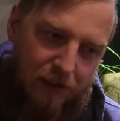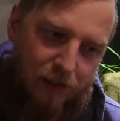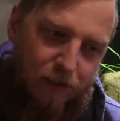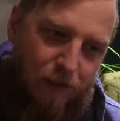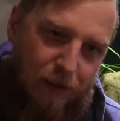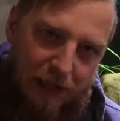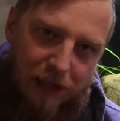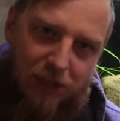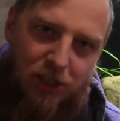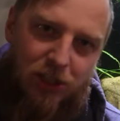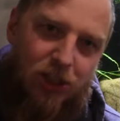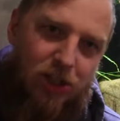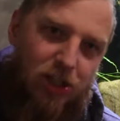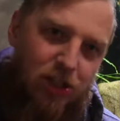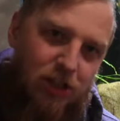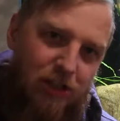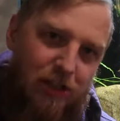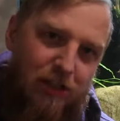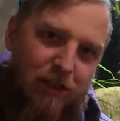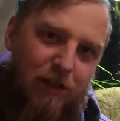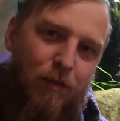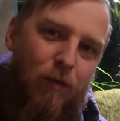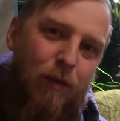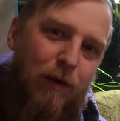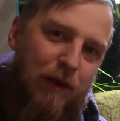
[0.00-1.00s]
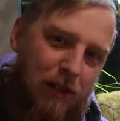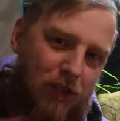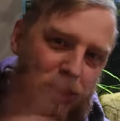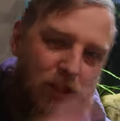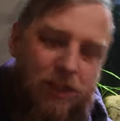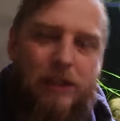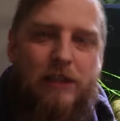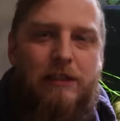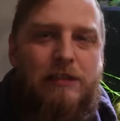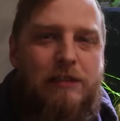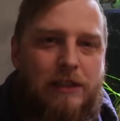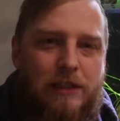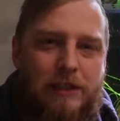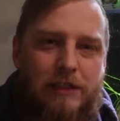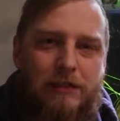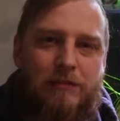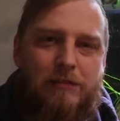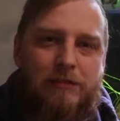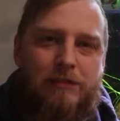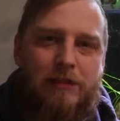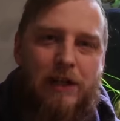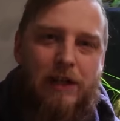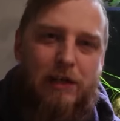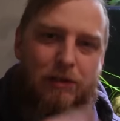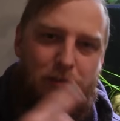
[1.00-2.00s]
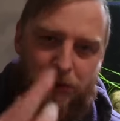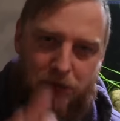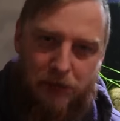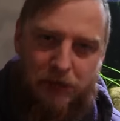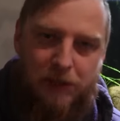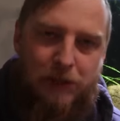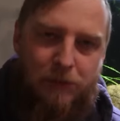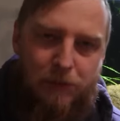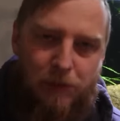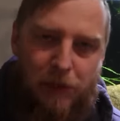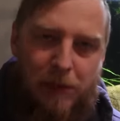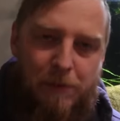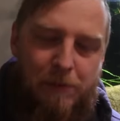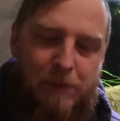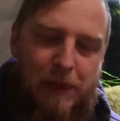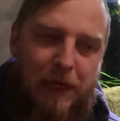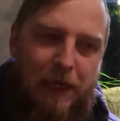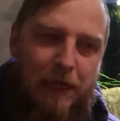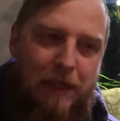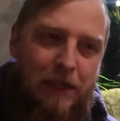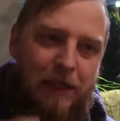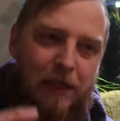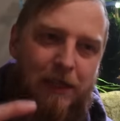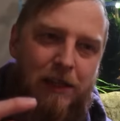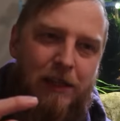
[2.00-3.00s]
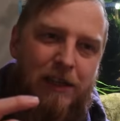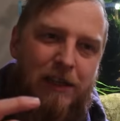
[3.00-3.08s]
which, when I show you, I'll show you what I mean.